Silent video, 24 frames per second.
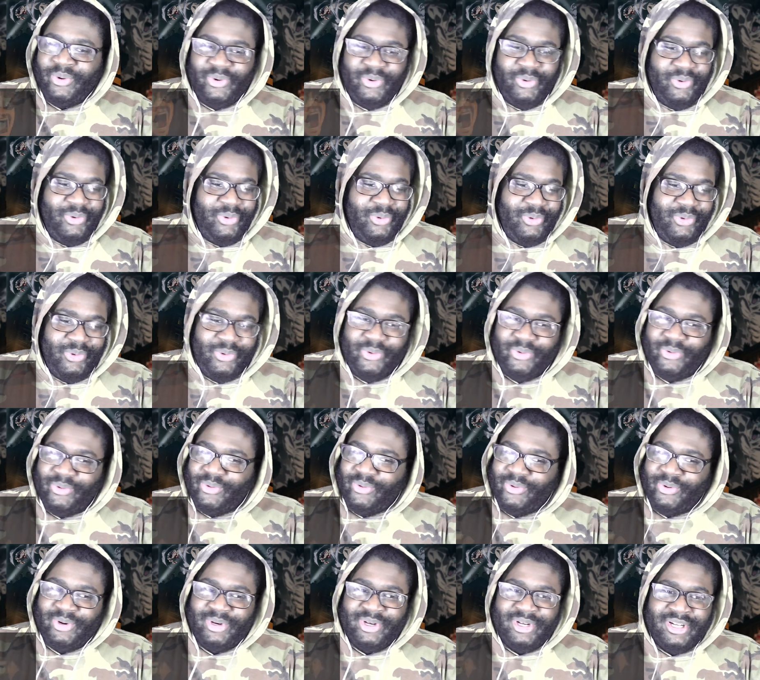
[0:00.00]

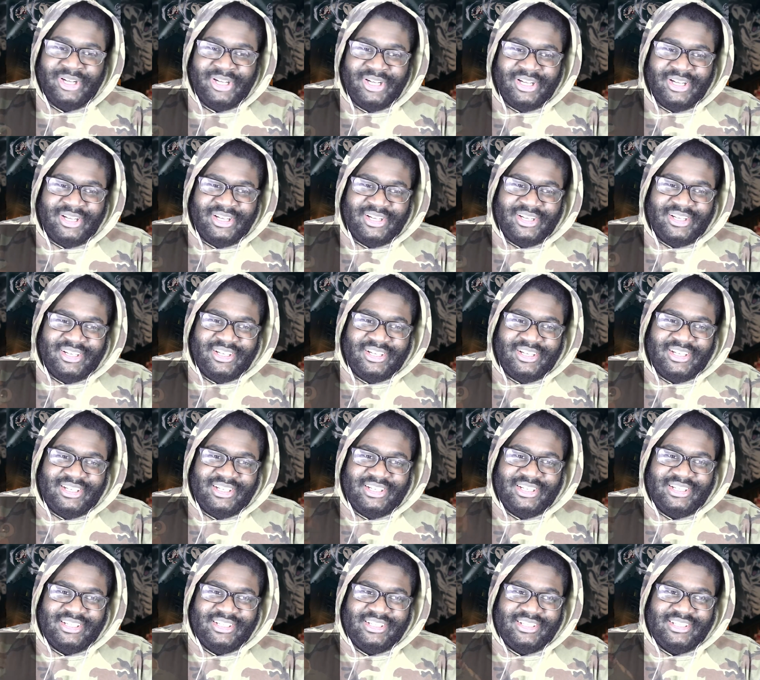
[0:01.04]

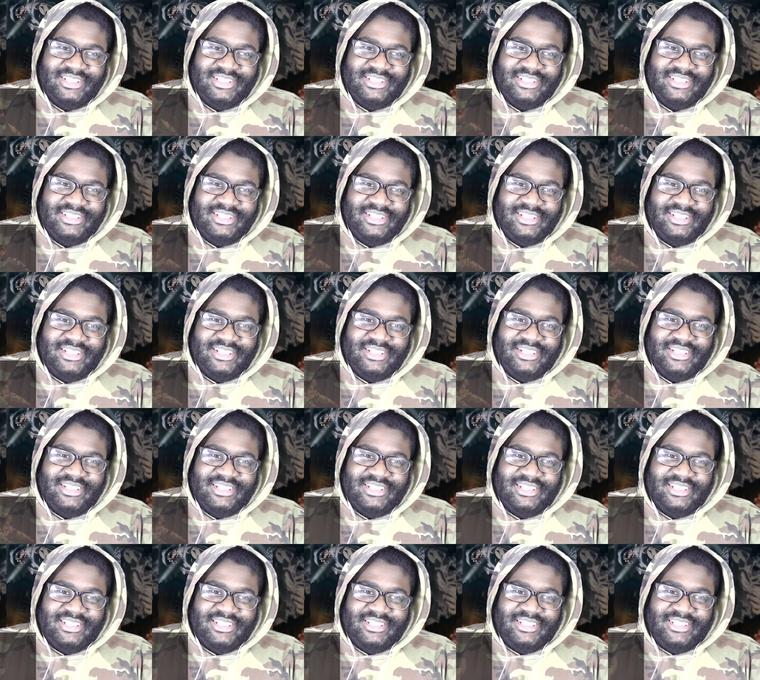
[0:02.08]

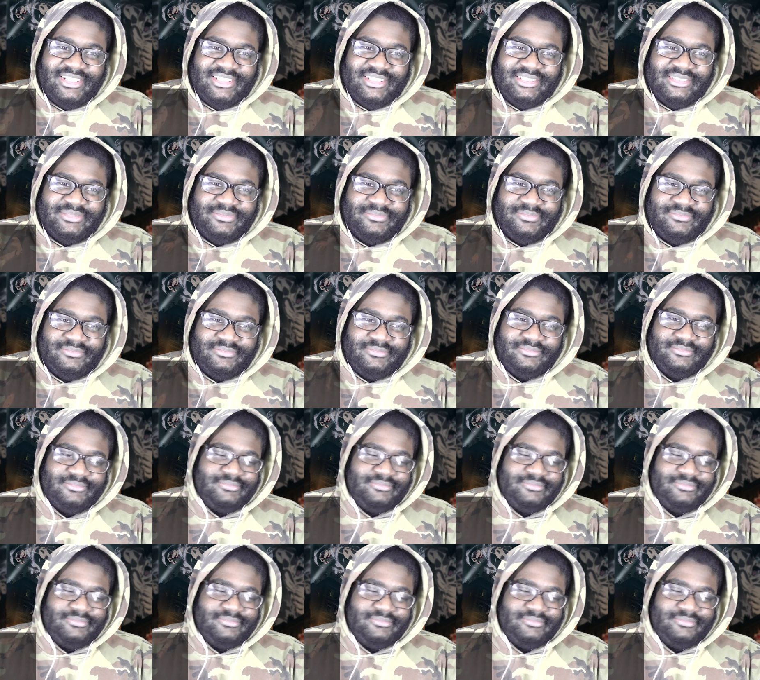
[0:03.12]
[no speech]